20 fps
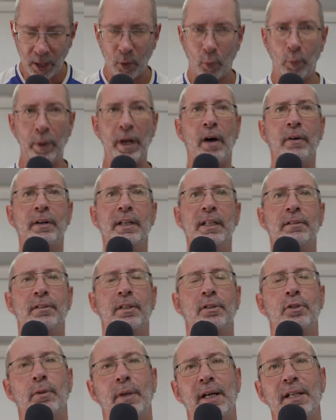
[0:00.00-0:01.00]
we are in a
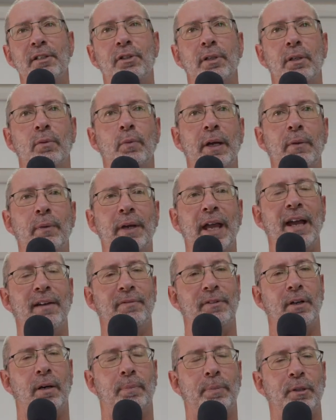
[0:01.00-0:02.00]
situation where we
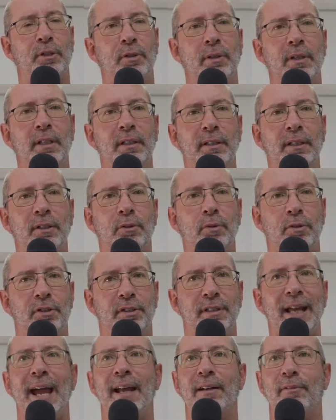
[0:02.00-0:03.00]
have the opportunity to
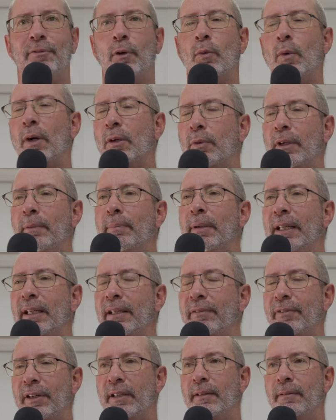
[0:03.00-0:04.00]
stand for what we
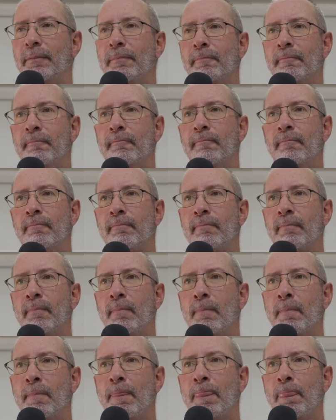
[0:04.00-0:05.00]
believe in.
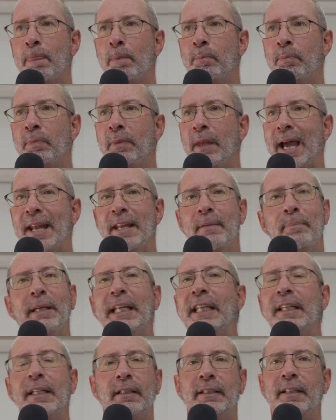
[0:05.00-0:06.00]
And
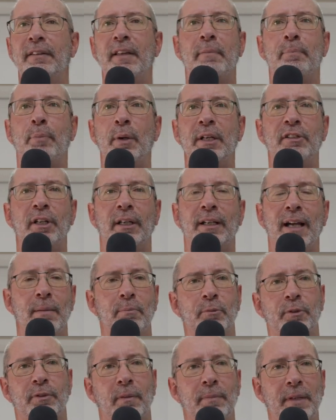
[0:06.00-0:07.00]
immediately that pressure
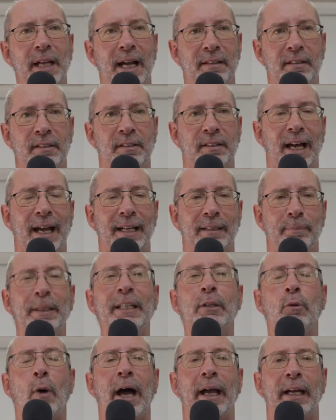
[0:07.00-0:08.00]
comes from the other side. Be
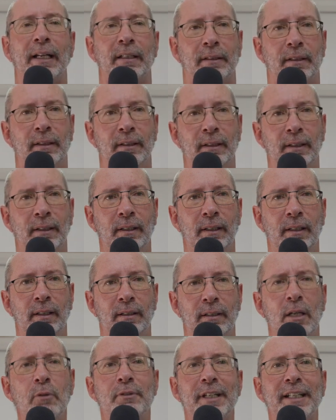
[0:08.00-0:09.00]
quiet.
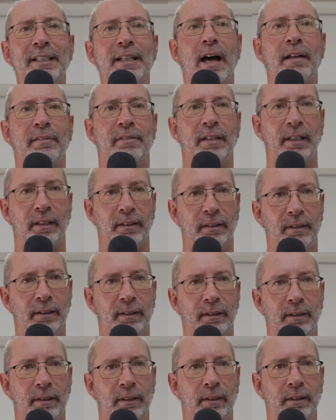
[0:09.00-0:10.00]
Don't say nothing.
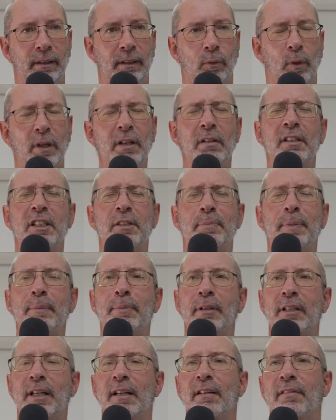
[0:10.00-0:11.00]
What are these
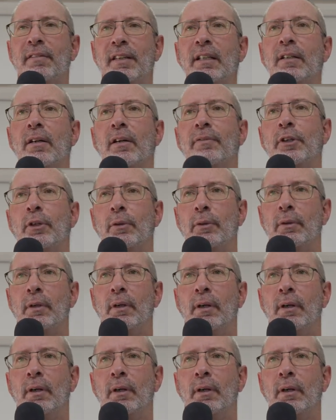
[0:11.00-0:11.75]
people going to think of you?